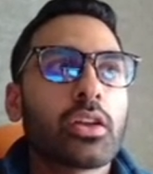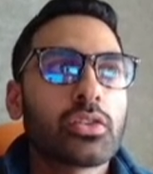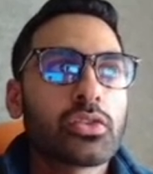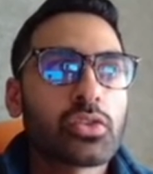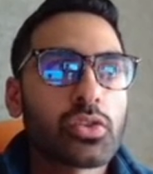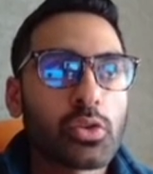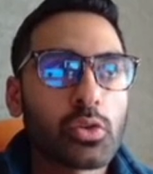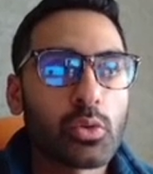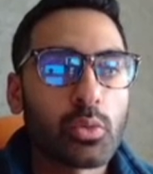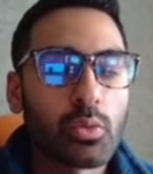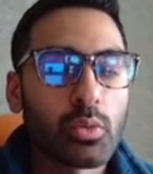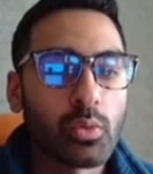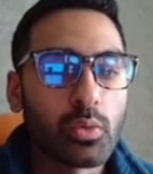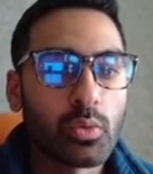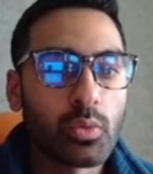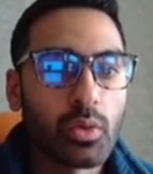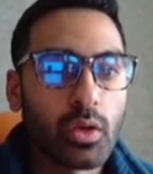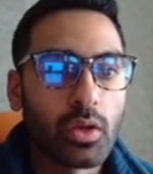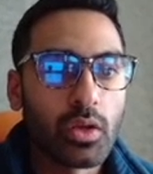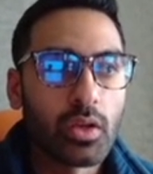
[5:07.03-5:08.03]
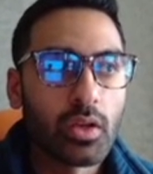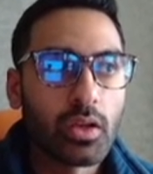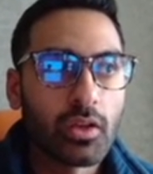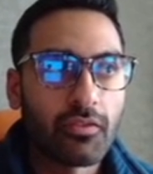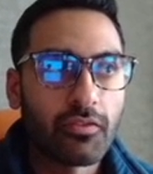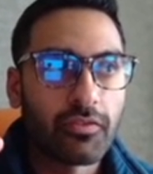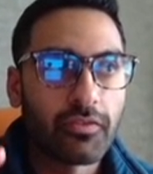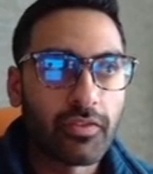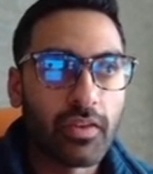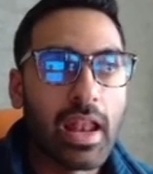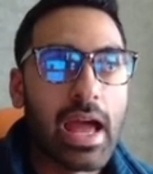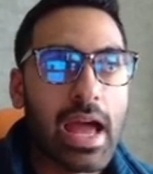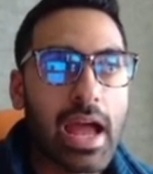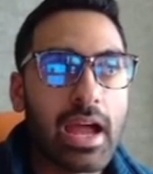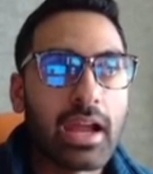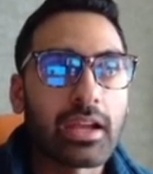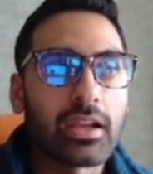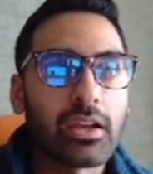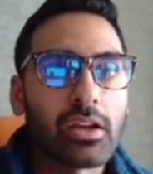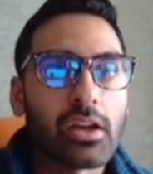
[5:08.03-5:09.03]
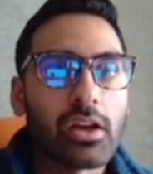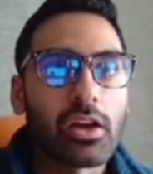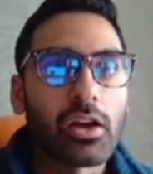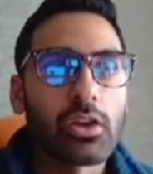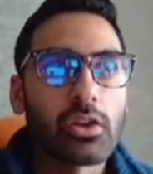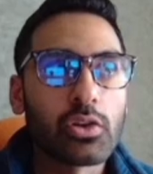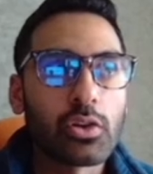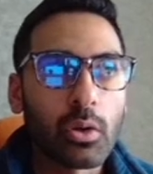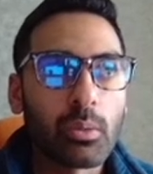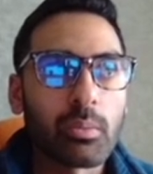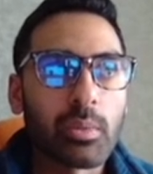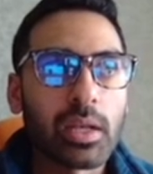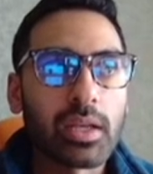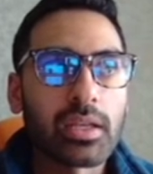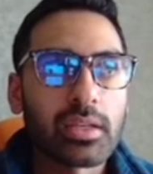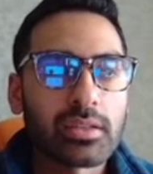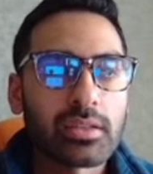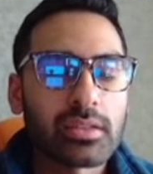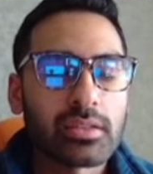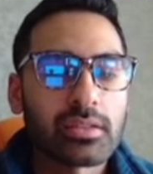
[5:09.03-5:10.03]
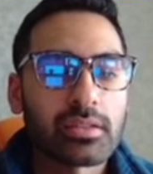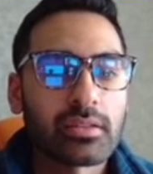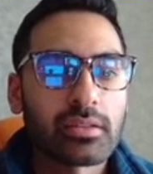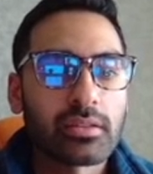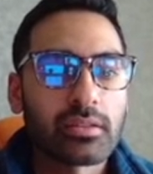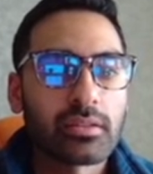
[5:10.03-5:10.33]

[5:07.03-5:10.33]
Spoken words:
to flag anomalies